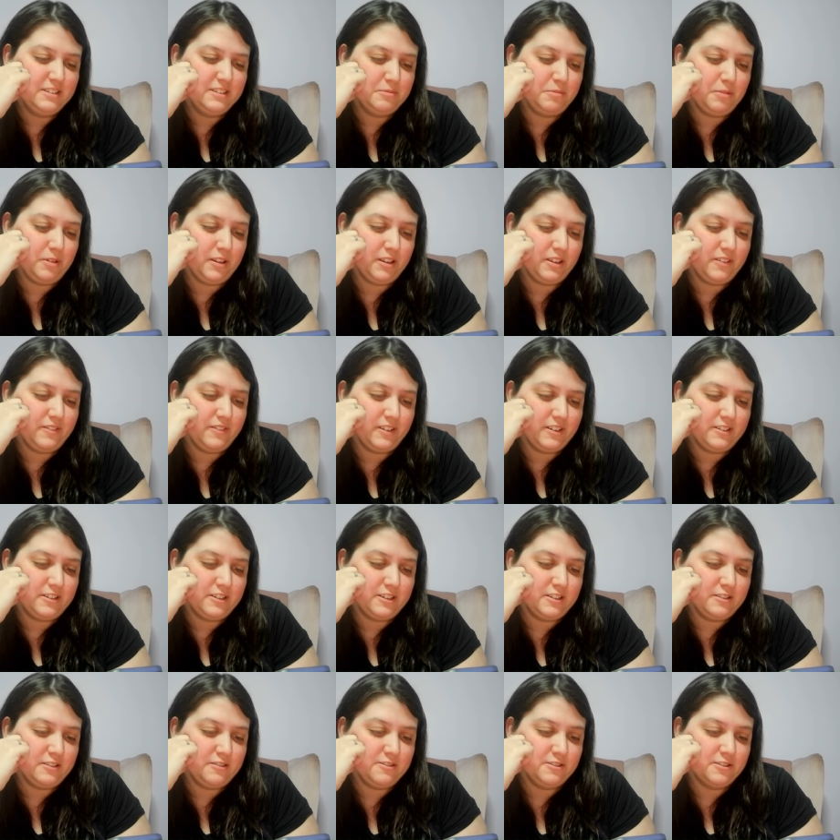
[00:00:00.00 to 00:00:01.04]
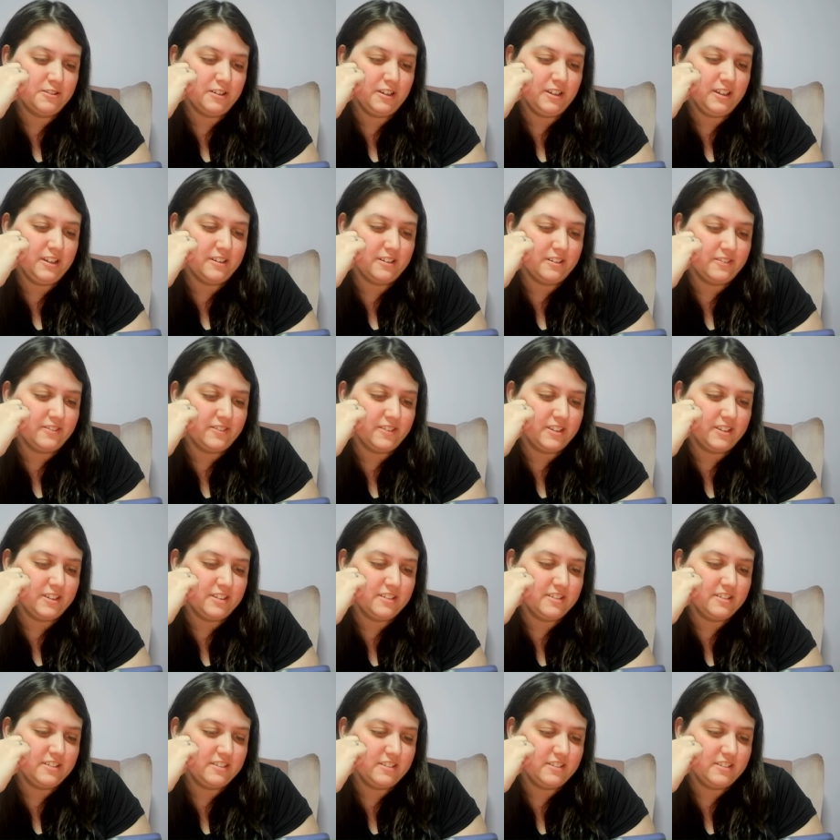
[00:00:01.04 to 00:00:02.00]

Probably found a new toy out of it.